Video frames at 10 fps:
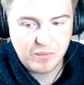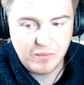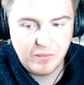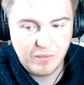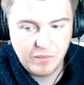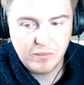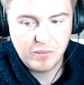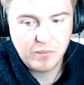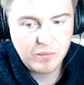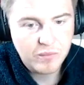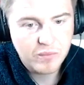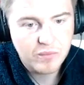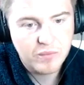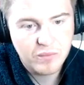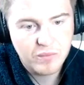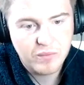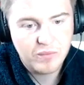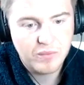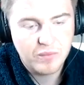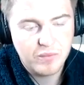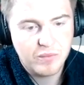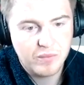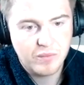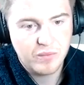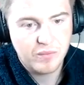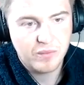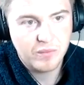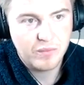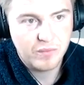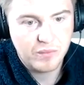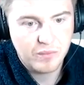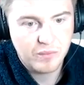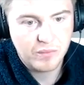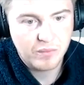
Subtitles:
[no speech]